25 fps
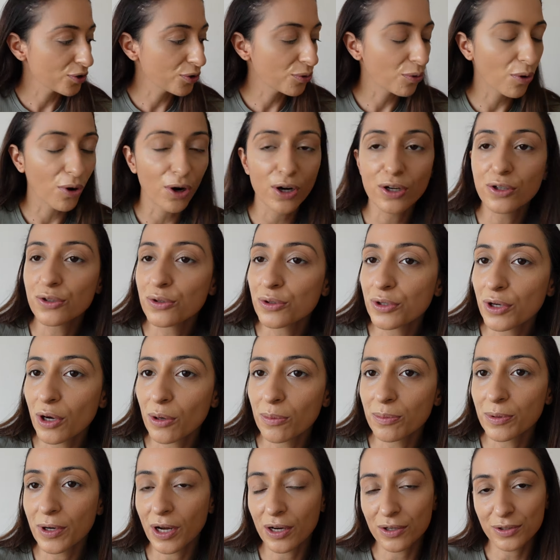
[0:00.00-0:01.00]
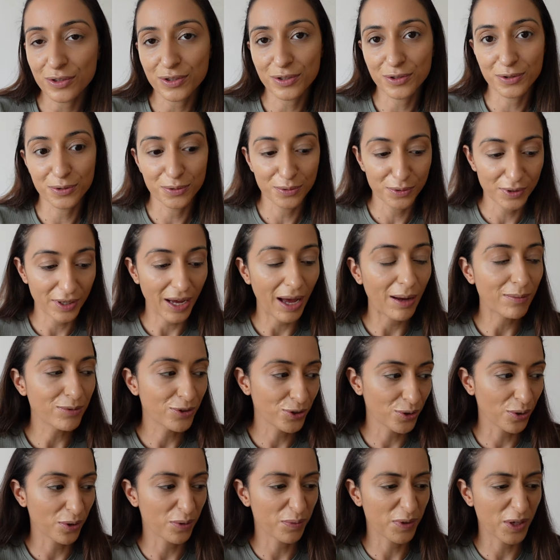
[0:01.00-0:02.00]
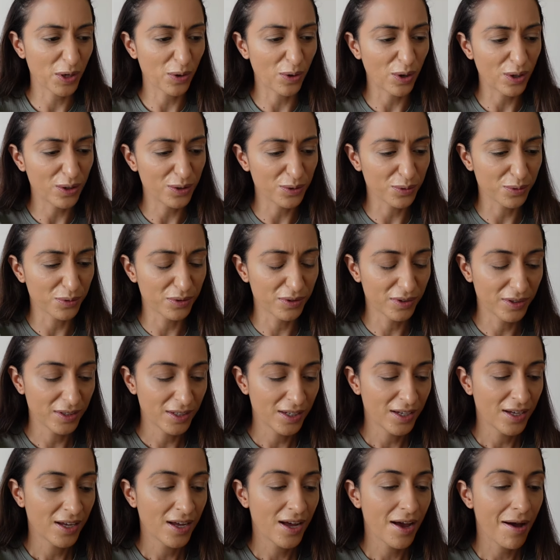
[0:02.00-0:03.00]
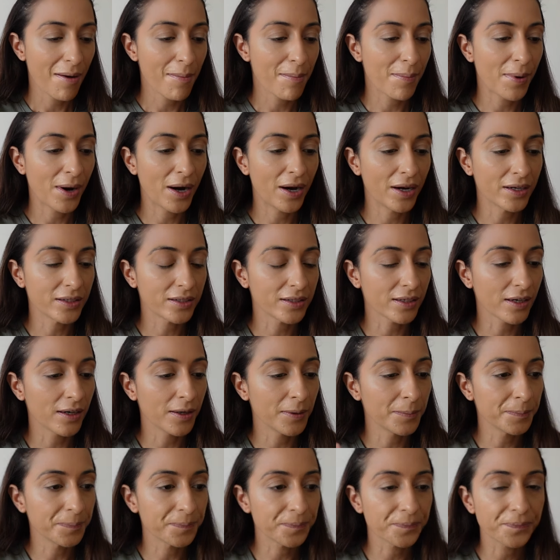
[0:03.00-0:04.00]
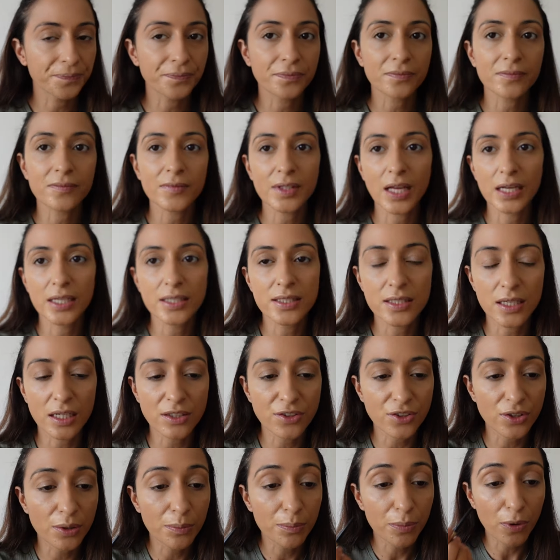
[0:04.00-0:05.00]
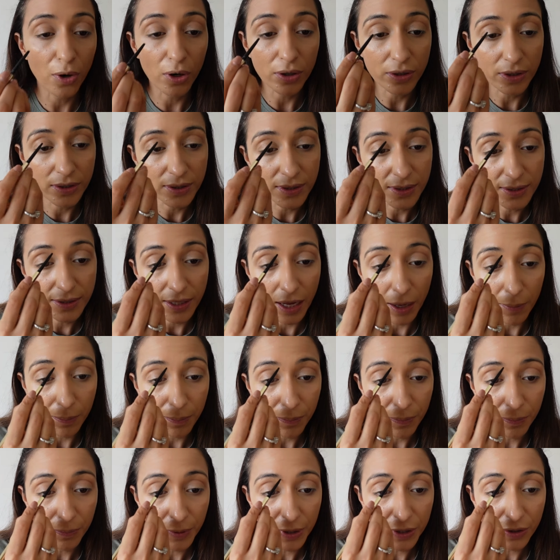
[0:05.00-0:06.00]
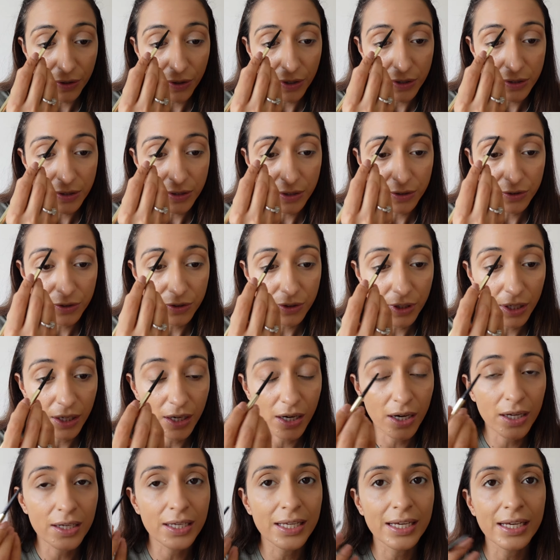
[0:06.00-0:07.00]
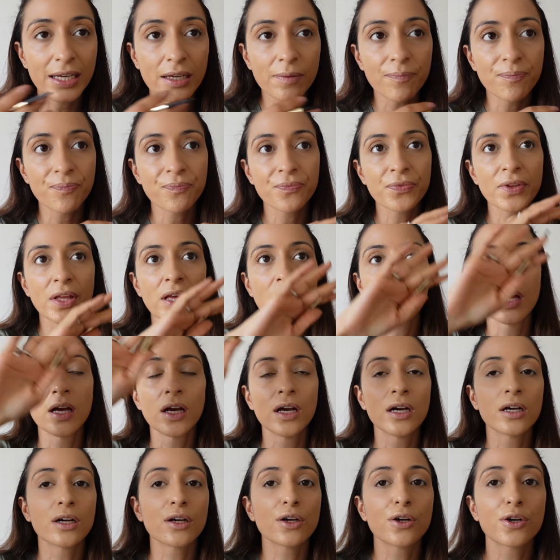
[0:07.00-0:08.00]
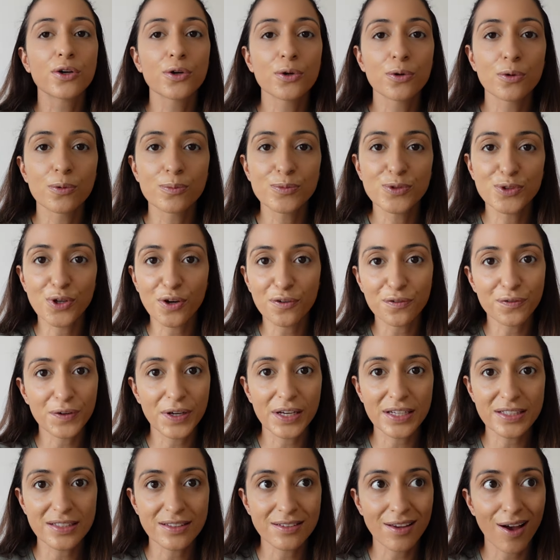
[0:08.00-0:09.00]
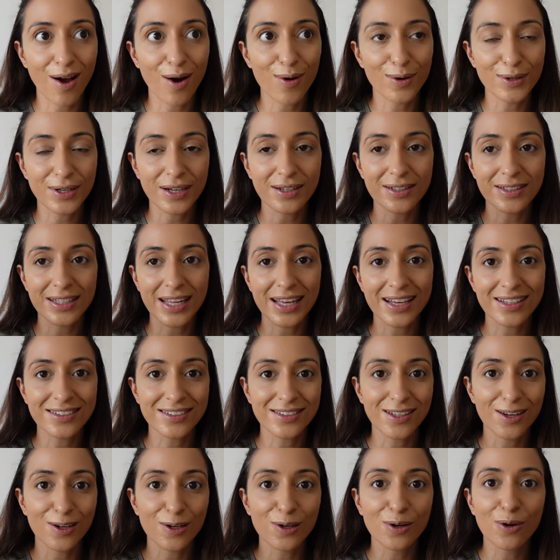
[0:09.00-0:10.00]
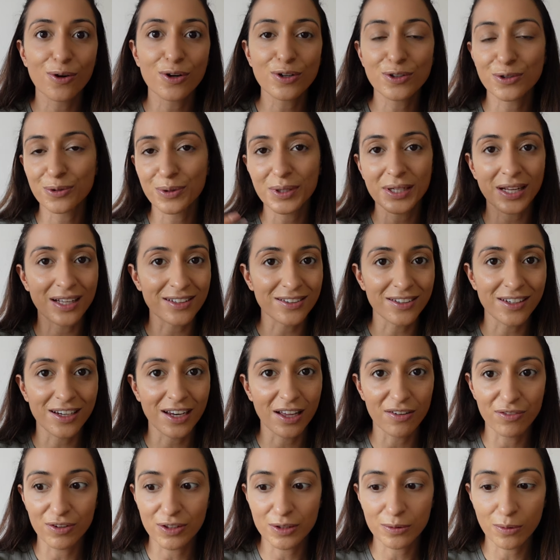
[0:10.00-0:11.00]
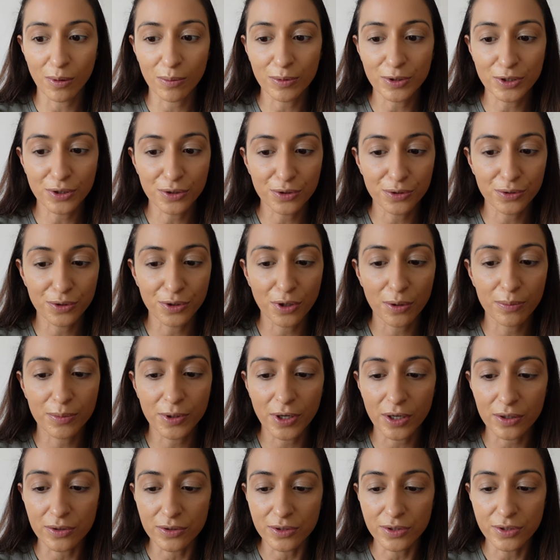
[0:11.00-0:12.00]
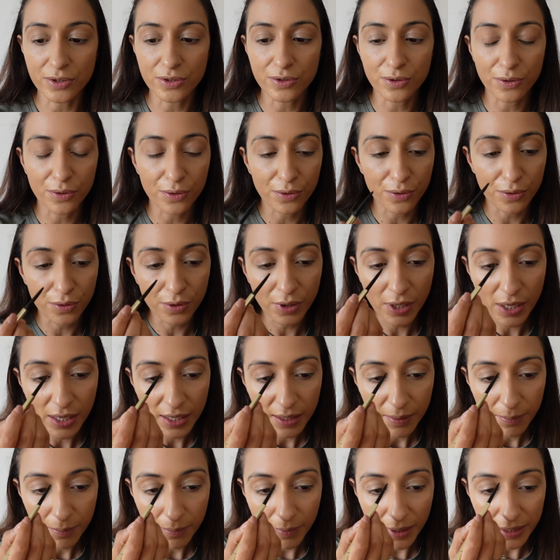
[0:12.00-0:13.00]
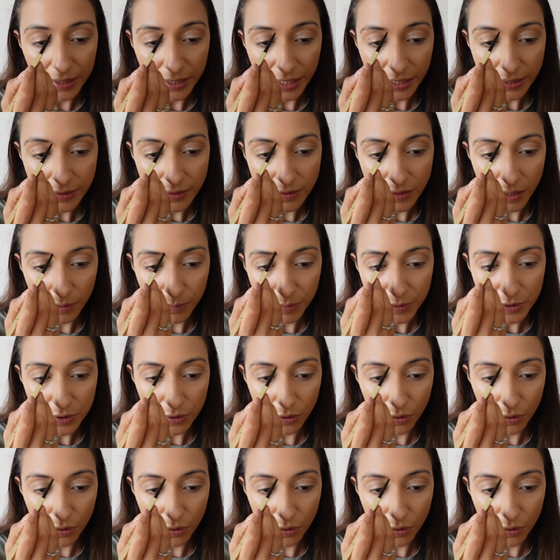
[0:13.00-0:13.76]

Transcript: all do your brows too. I'm sure we all do. But it's such an important step because it really grooms your face out and takes the look to another level the moment you do your brows. So my next step is